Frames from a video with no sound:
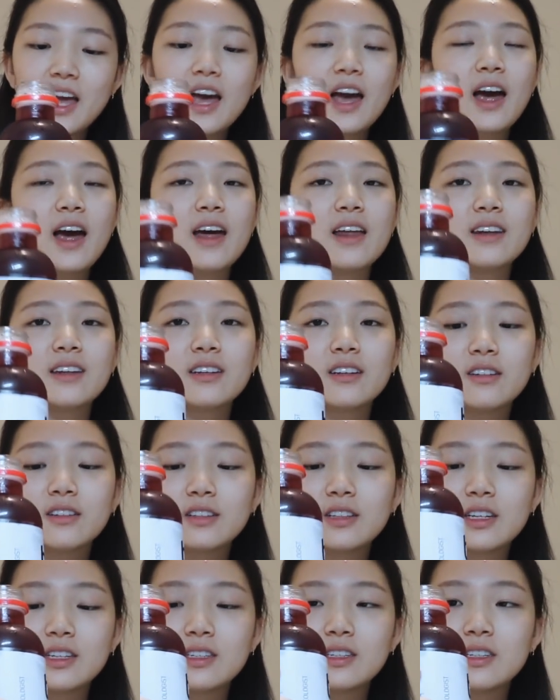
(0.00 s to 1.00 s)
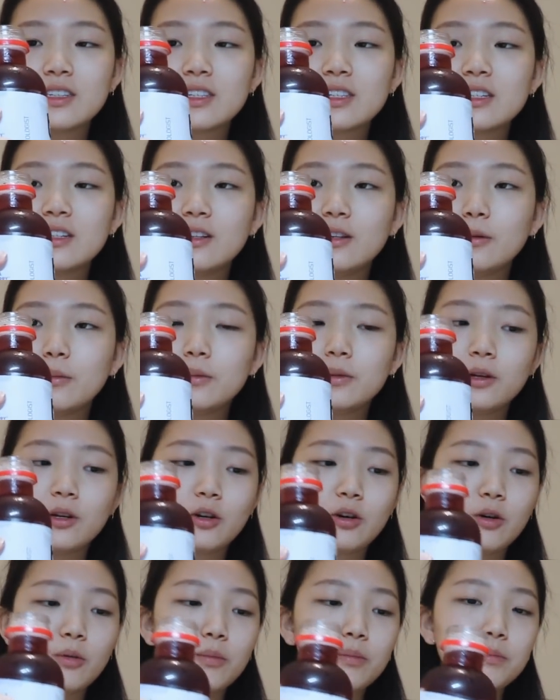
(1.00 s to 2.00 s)
and this is still, you
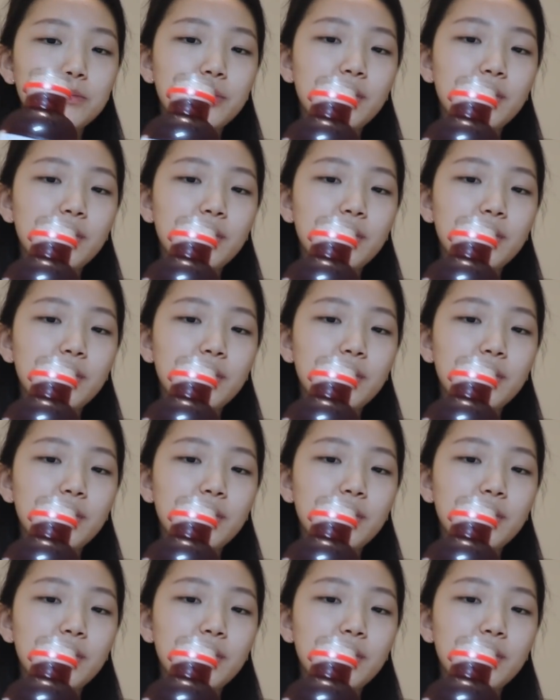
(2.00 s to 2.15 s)
know,